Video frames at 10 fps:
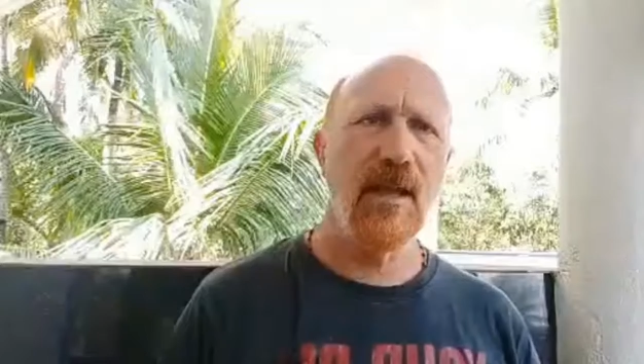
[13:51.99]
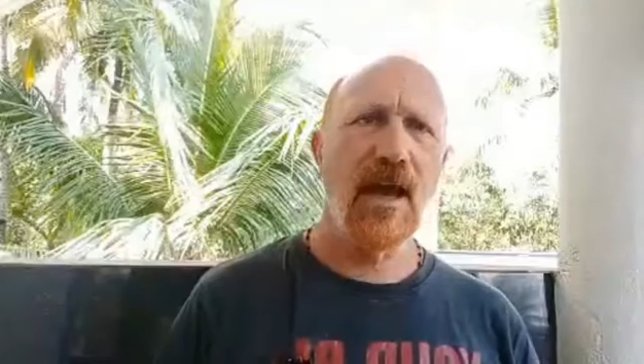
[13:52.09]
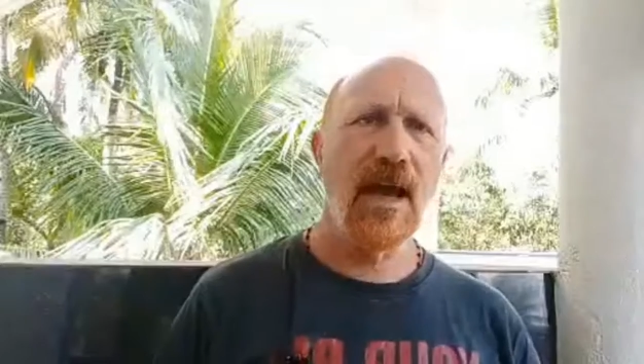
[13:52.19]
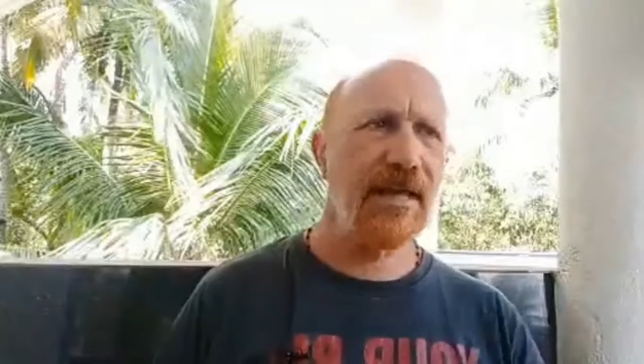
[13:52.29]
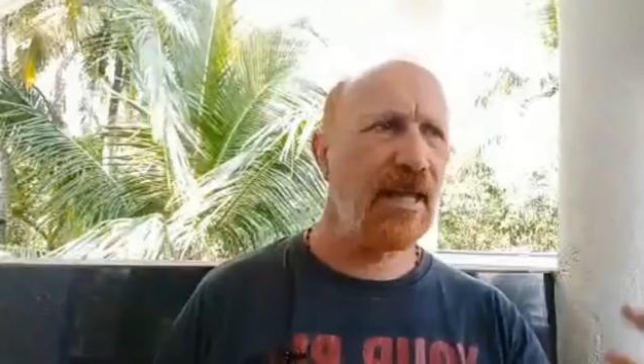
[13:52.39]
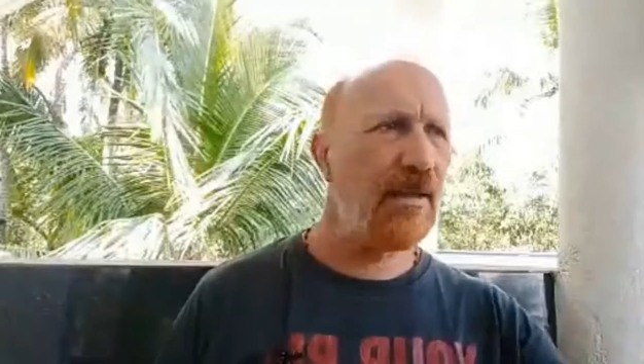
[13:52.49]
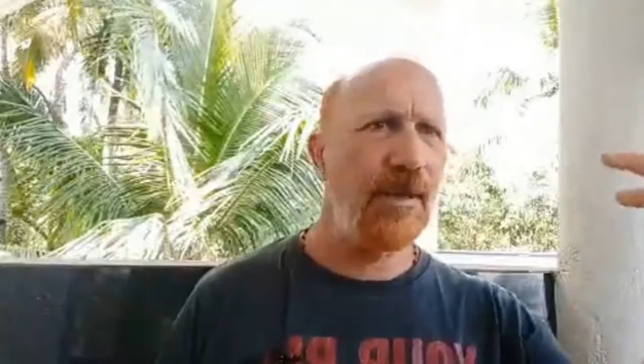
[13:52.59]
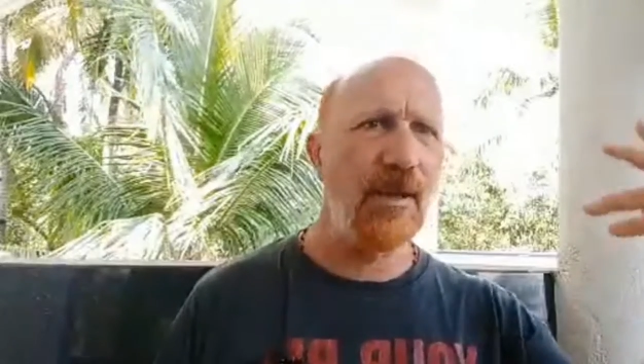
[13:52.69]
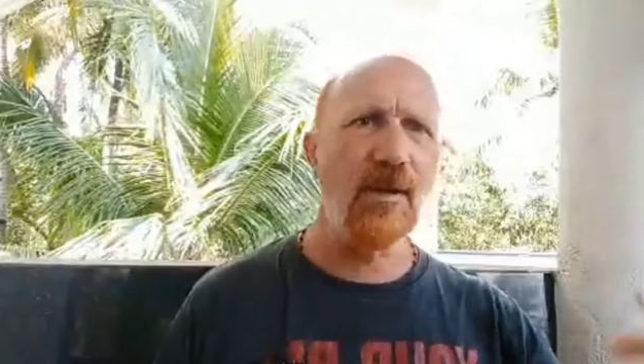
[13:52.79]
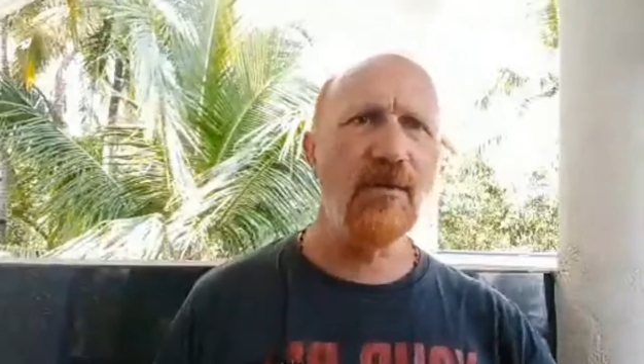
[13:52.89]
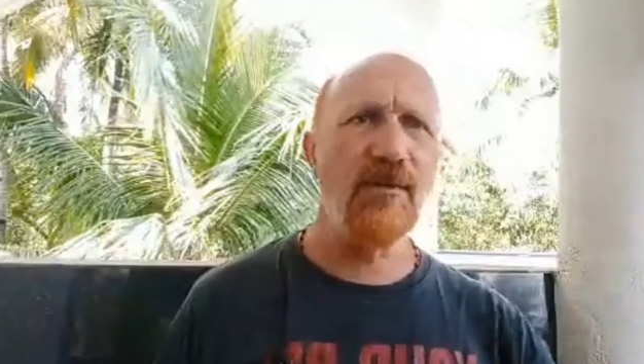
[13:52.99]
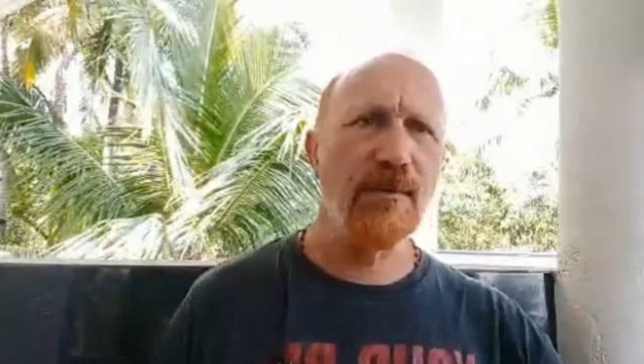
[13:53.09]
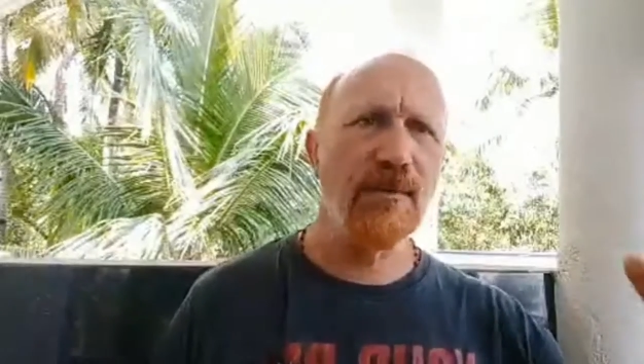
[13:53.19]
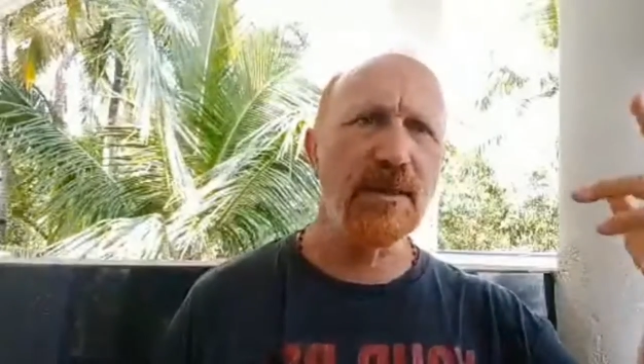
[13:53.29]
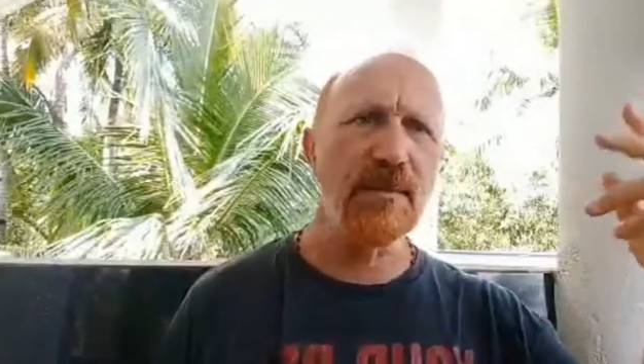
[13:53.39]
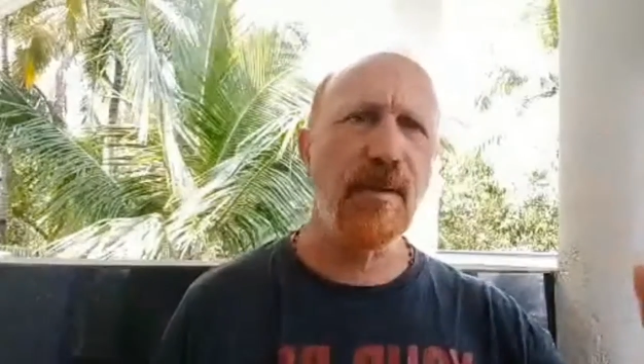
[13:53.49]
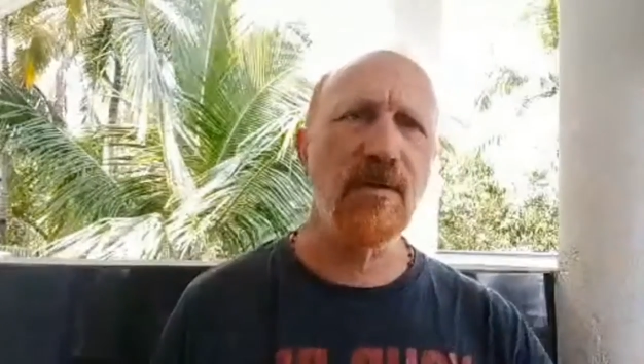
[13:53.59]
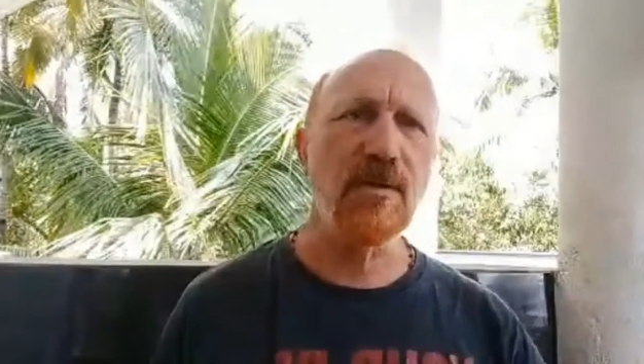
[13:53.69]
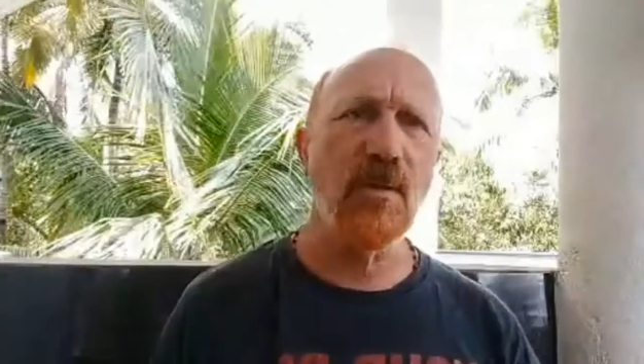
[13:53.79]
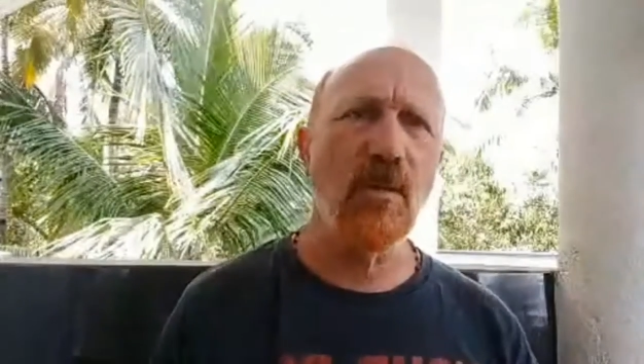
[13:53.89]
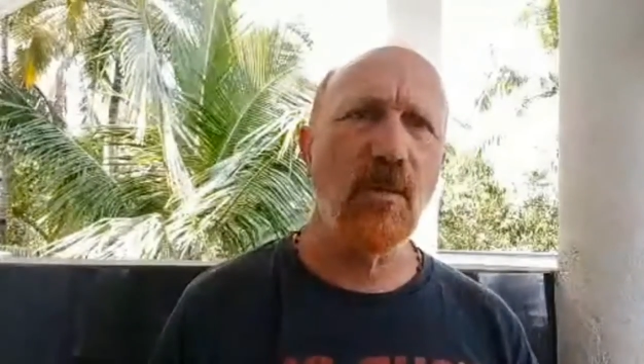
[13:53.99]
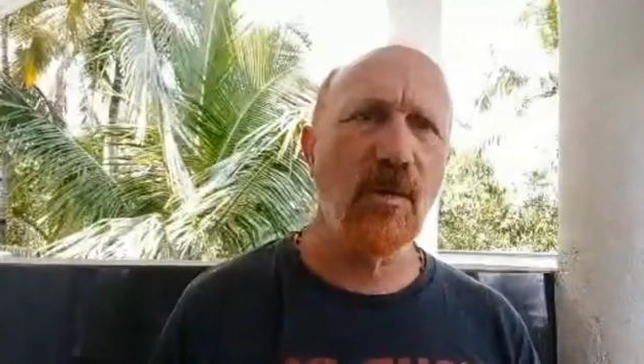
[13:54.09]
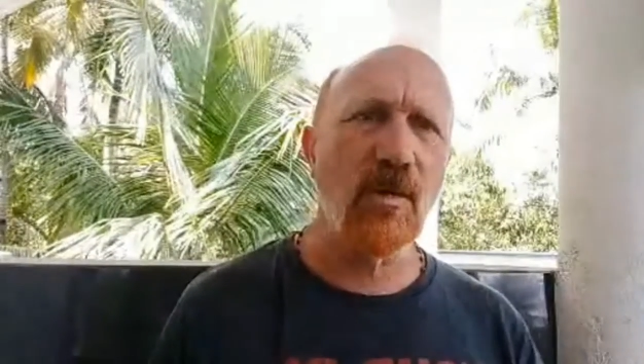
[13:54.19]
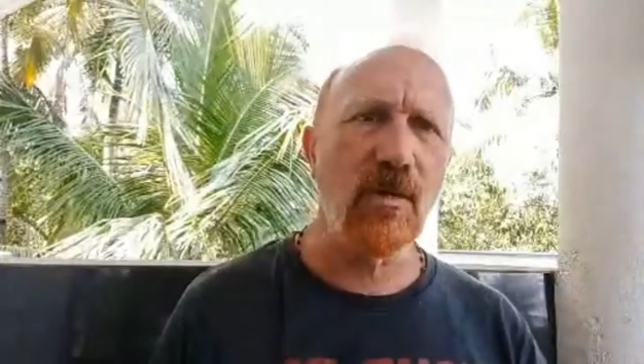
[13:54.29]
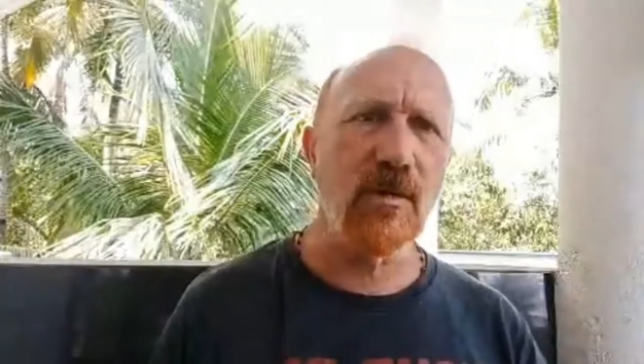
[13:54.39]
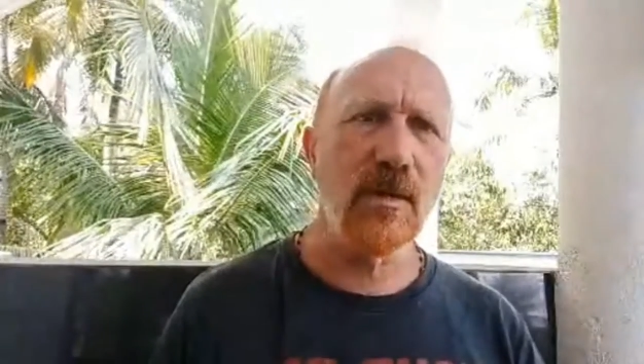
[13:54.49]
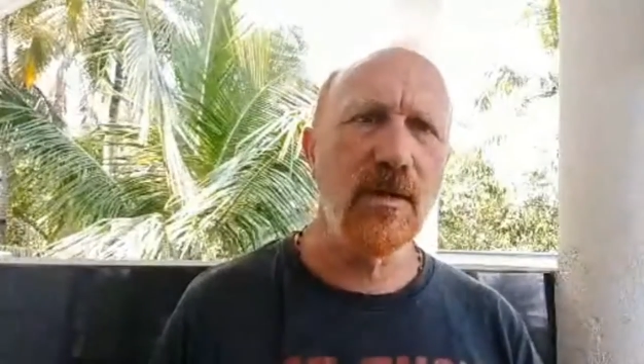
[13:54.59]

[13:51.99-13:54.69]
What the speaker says: I came here from the spiritual world